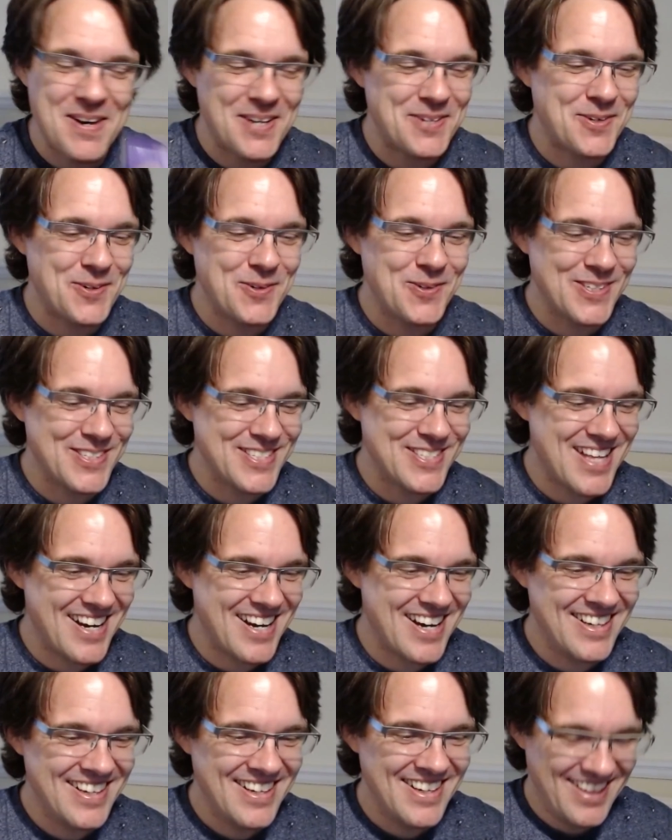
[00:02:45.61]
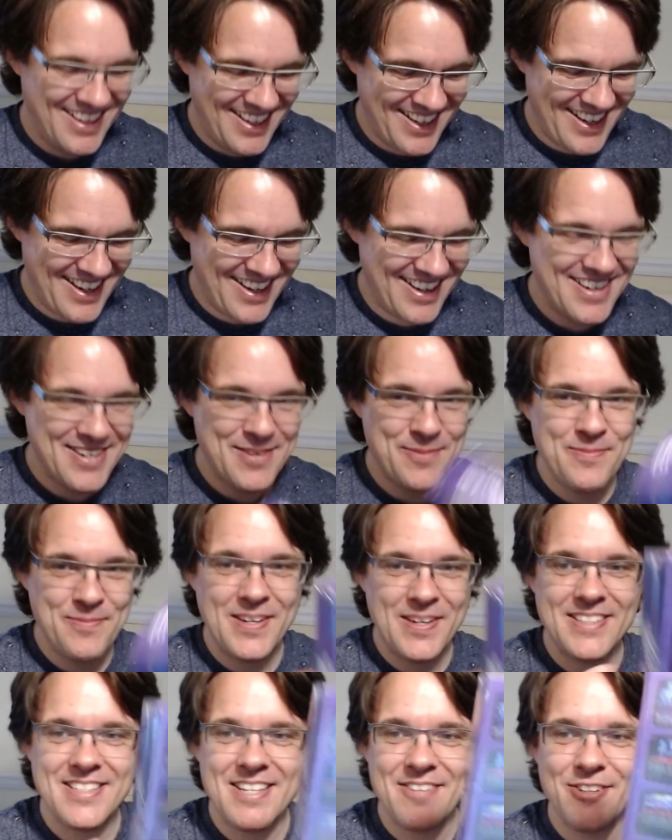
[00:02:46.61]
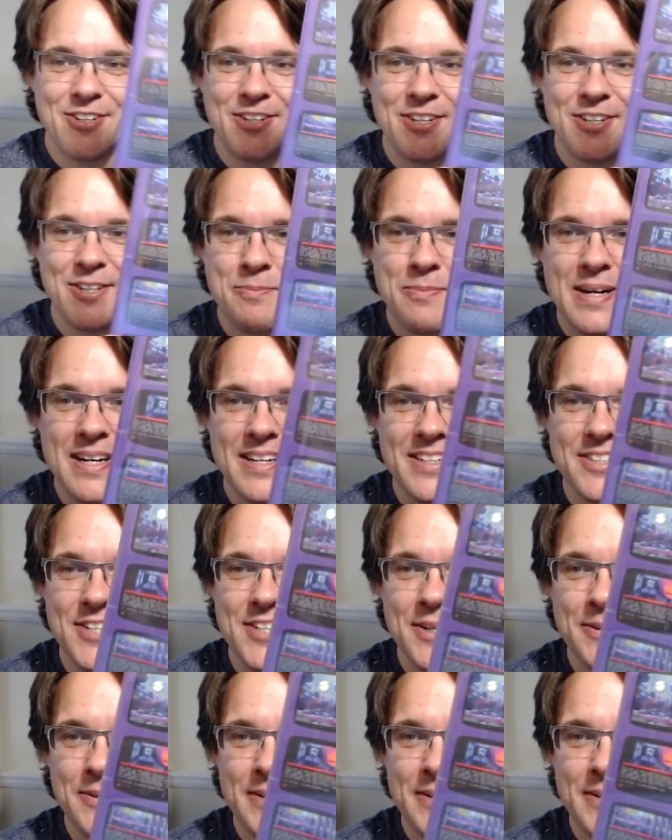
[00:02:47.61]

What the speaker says: How cool is that? Let's have a look at the back, shall